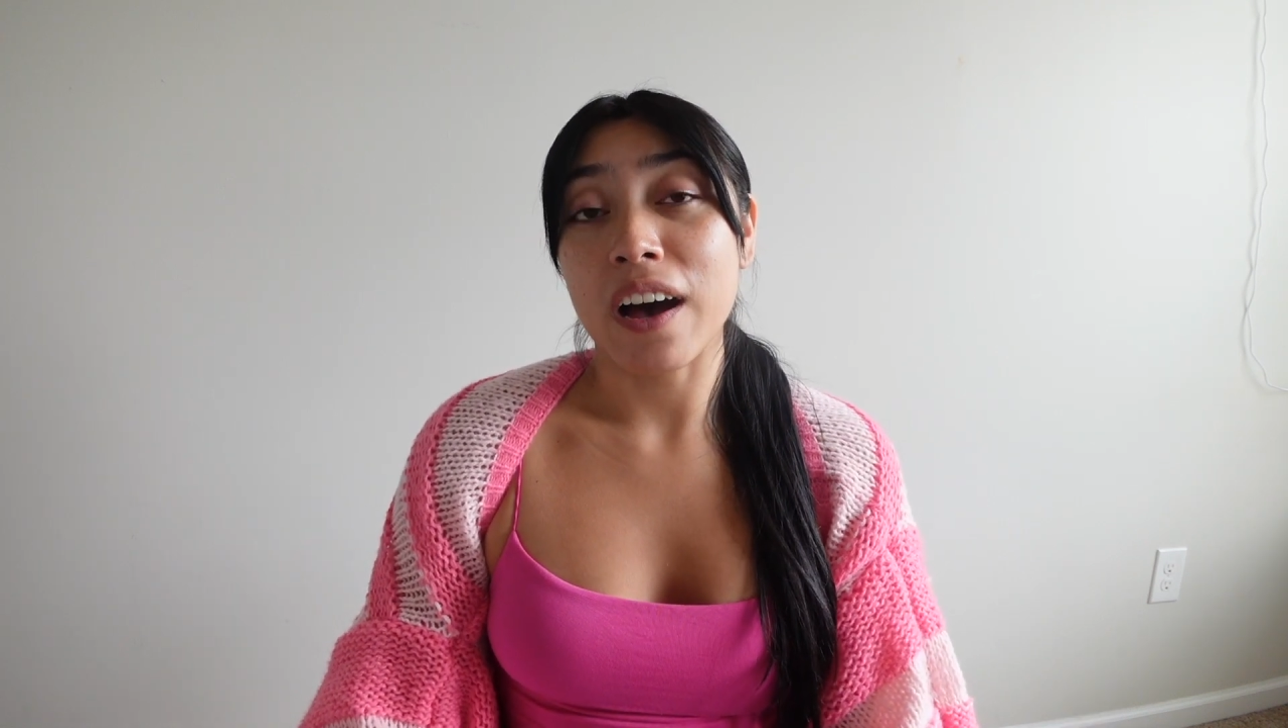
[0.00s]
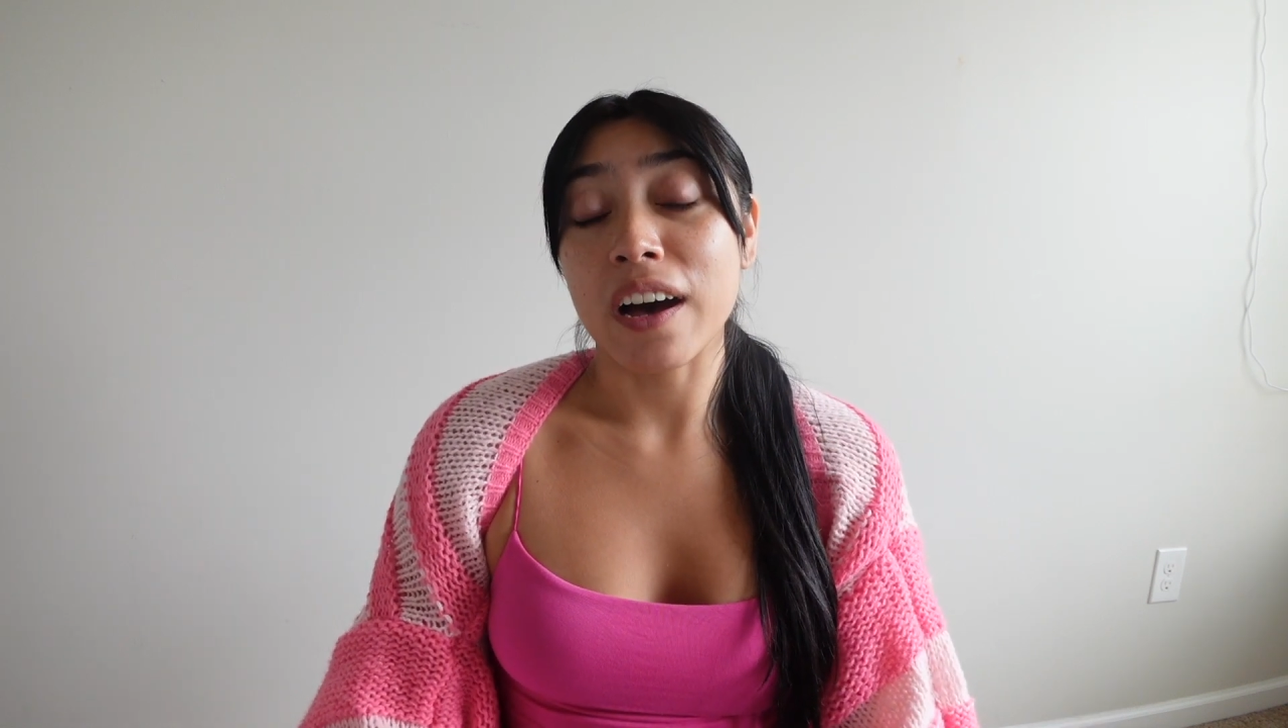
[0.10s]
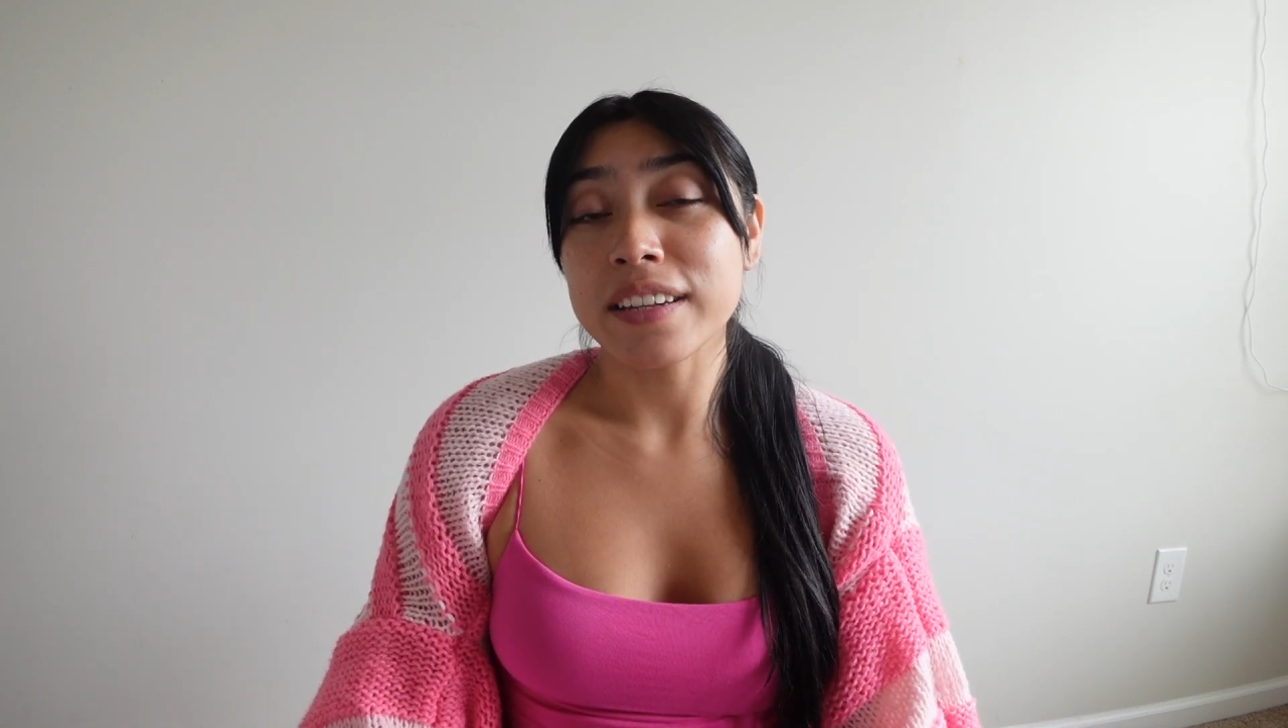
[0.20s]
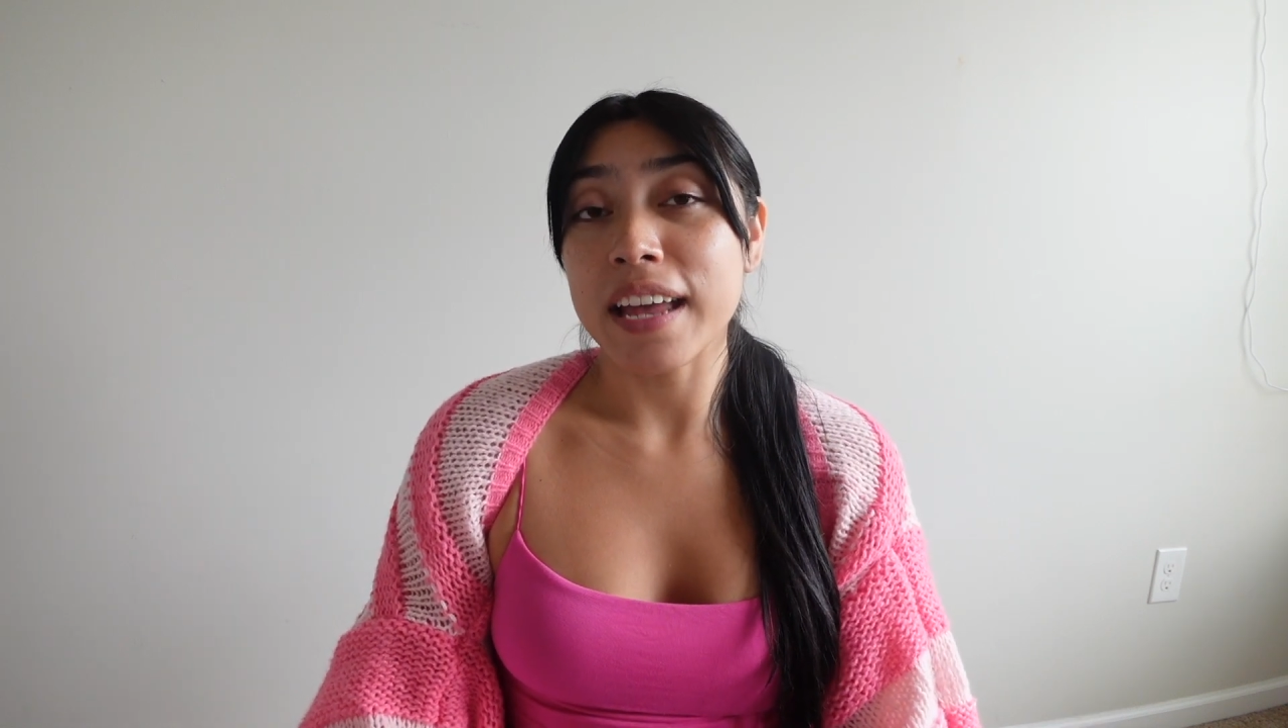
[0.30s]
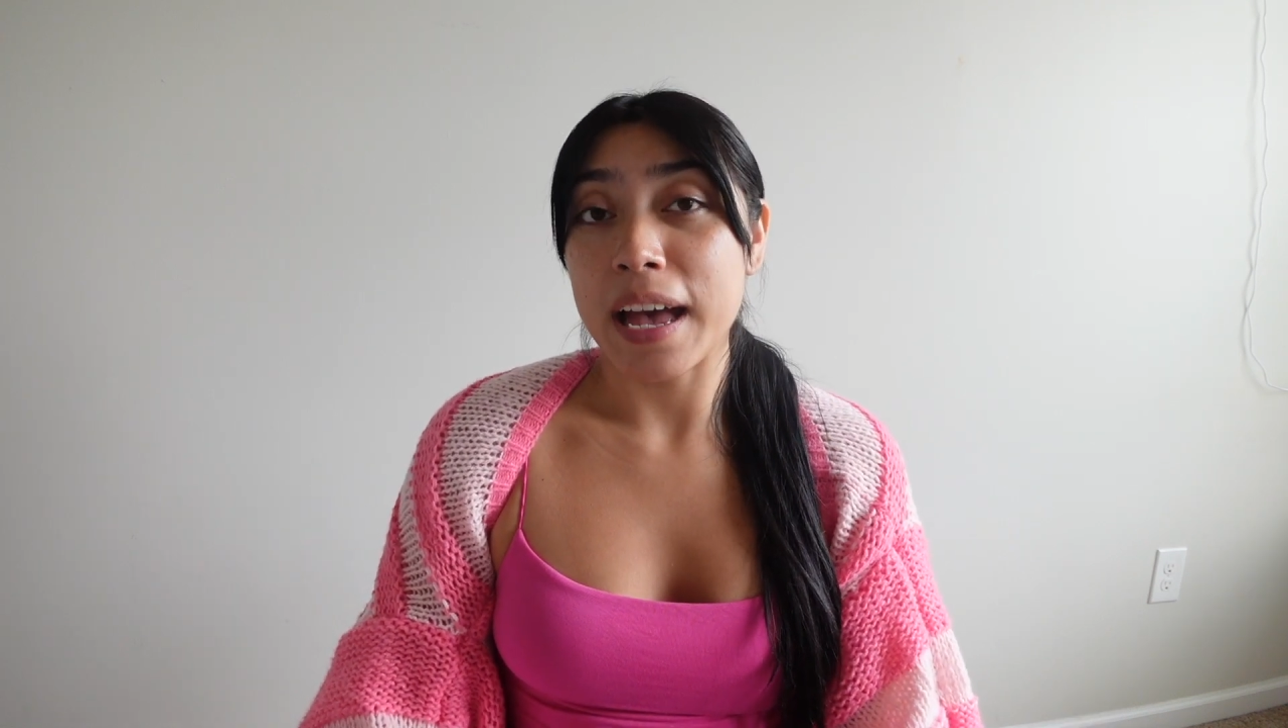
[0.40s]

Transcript: on